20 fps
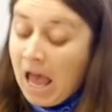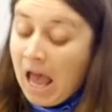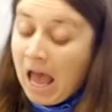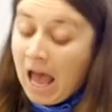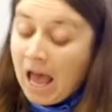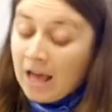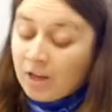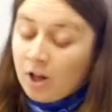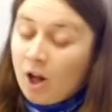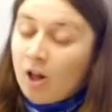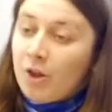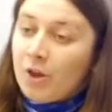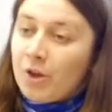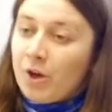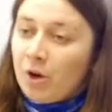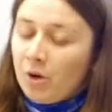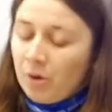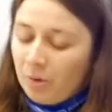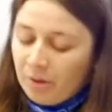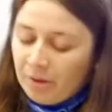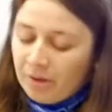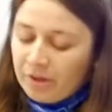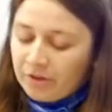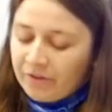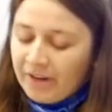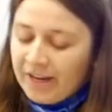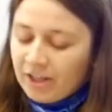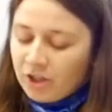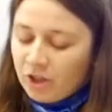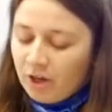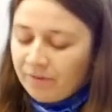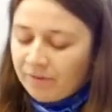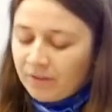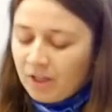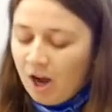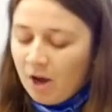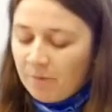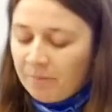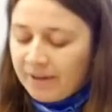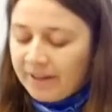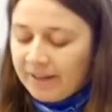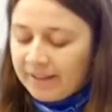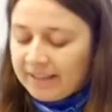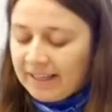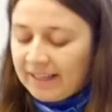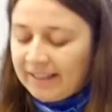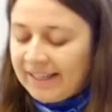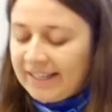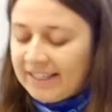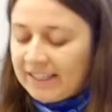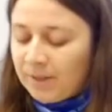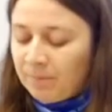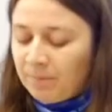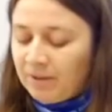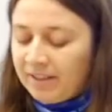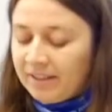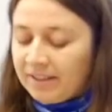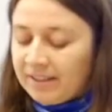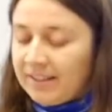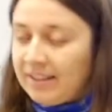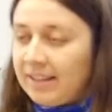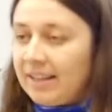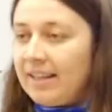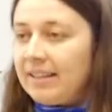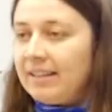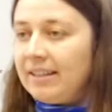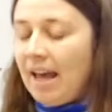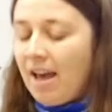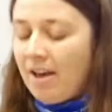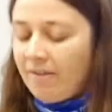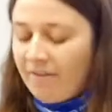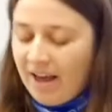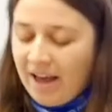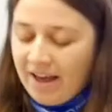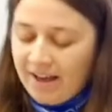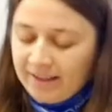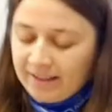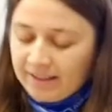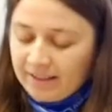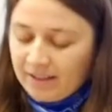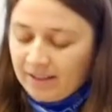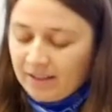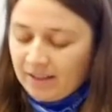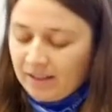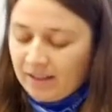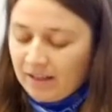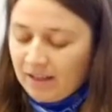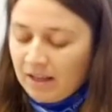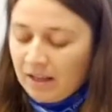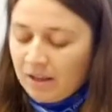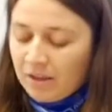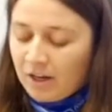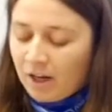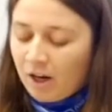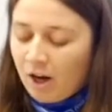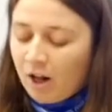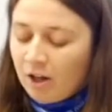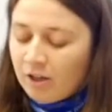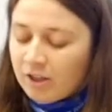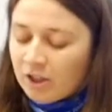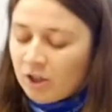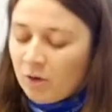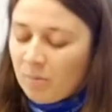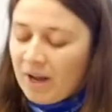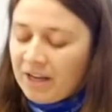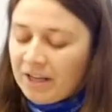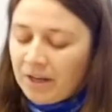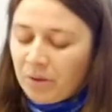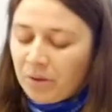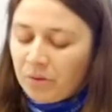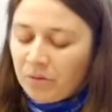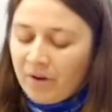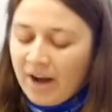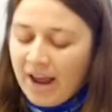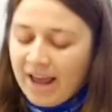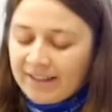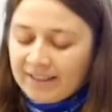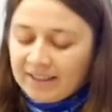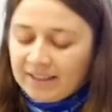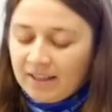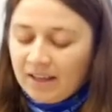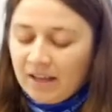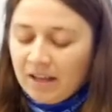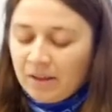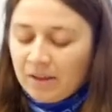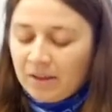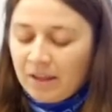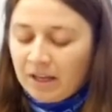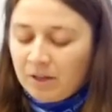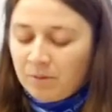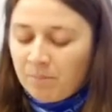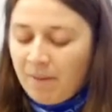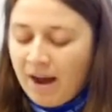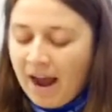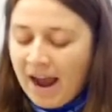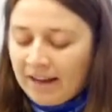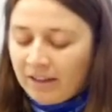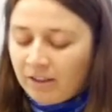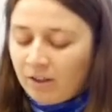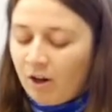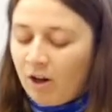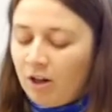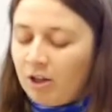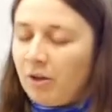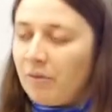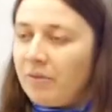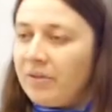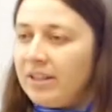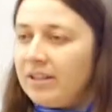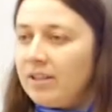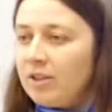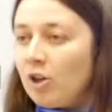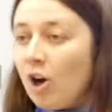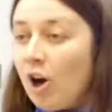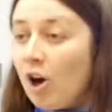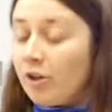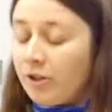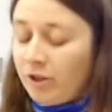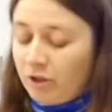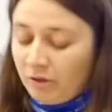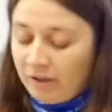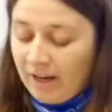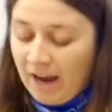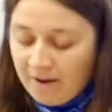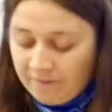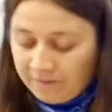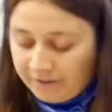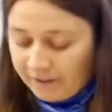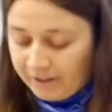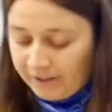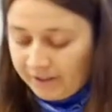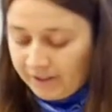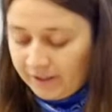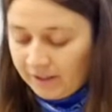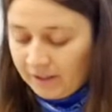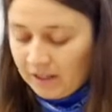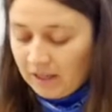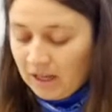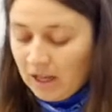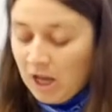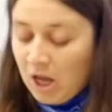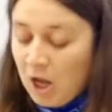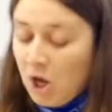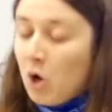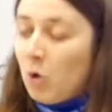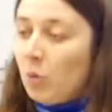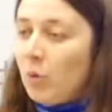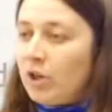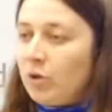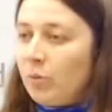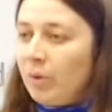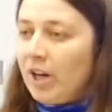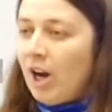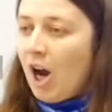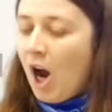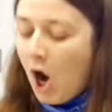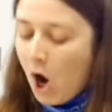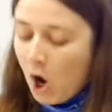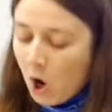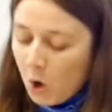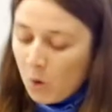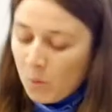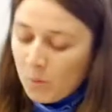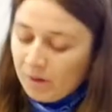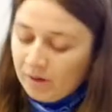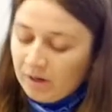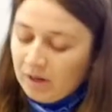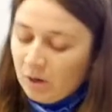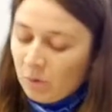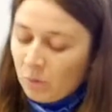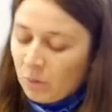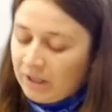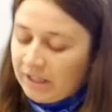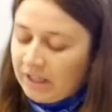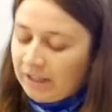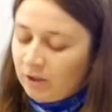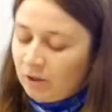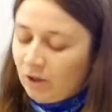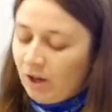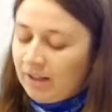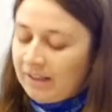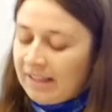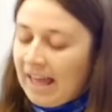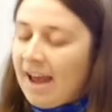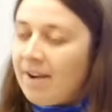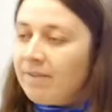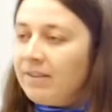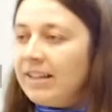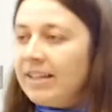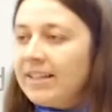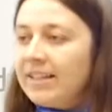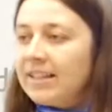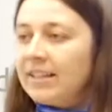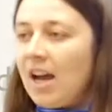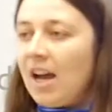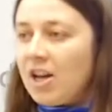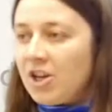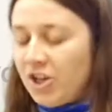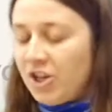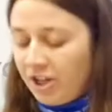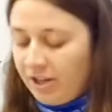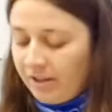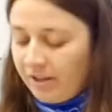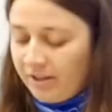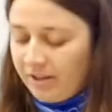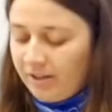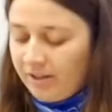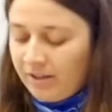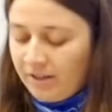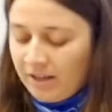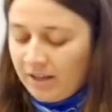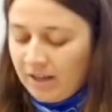And although the range of topics and disciplines is diverse, there are also many threads that bind all of these talks together, which we hope will lead to a lively discussion,